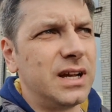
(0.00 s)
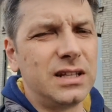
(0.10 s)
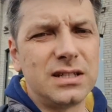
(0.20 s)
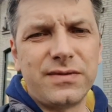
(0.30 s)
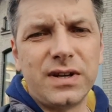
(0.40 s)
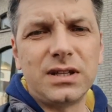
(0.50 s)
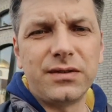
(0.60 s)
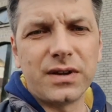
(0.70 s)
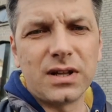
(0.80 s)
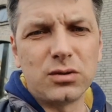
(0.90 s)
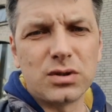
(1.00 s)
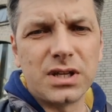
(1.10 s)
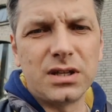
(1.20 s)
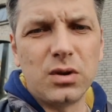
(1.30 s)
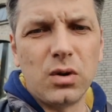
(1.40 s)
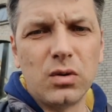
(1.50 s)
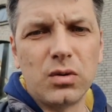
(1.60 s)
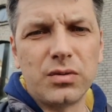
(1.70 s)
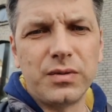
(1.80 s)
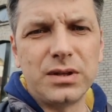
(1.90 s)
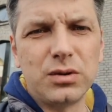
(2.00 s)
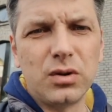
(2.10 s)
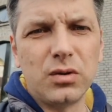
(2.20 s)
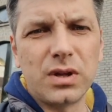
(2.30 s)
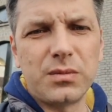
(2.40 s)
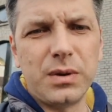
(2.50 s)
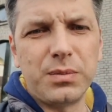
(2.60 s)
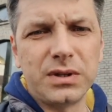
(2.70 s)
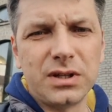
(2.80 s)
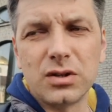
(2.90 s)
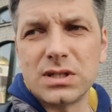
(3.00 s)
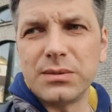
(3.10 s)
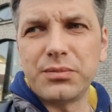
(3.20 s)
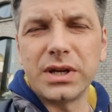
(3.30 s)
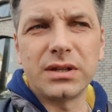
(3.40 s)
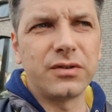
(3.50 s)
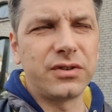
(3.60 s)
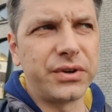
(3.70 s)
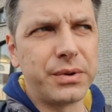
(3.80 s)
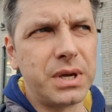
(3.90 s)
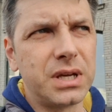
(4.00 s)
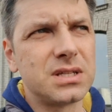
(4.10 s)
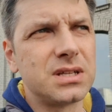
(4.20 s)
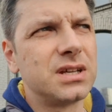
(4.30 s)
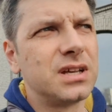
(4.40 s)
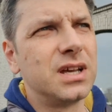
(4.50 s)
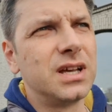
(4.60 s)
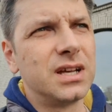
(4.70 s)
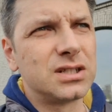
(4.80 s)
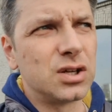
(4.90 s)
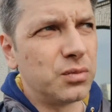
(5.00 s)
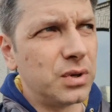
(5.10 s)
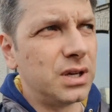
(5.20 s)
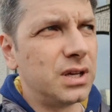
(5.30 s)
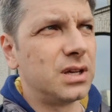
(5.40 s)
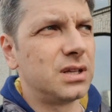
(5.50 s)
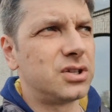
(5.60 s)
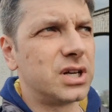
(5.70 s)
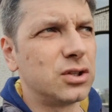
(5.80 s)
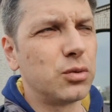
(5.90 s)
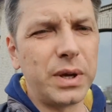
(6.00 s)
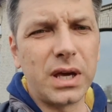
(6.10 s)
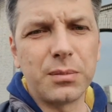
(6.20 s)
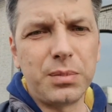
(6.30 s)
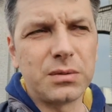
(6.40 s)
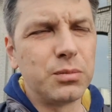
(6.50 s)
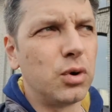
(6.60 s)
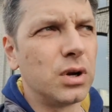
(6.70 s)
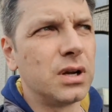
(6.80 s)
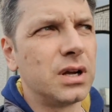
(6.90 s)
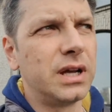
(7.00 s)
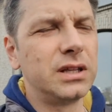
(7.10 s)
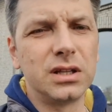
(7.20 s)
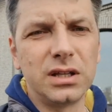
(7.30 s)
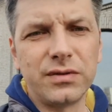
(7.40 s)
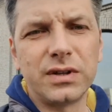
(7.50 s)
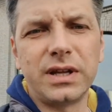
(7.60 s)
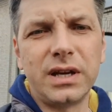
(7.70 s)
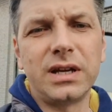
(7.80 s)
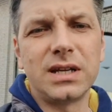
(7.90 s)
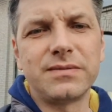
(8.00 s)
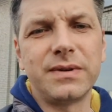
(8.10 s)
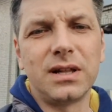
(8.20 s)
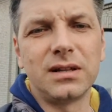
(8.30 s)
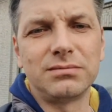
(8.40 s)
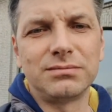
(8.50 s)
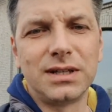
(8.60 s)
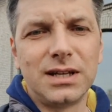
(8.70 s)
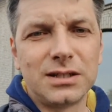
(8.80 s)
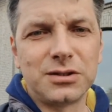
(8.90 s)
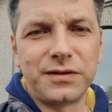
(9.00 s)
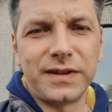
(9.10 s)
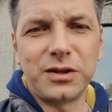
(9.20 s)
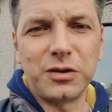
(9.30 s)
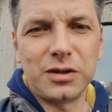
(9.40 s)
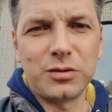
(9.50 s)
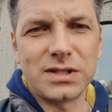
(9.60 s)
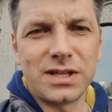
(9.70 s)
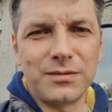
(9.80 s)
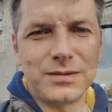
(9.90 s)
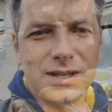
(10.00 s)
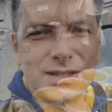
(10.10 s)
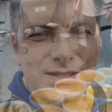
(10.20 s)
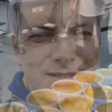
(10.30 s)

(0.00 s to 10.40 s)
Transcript: and it's very difficult to say no when you know that people did not see bread for three weeks so we try to bake a bit more and deliver there as well so thank you that you stay with us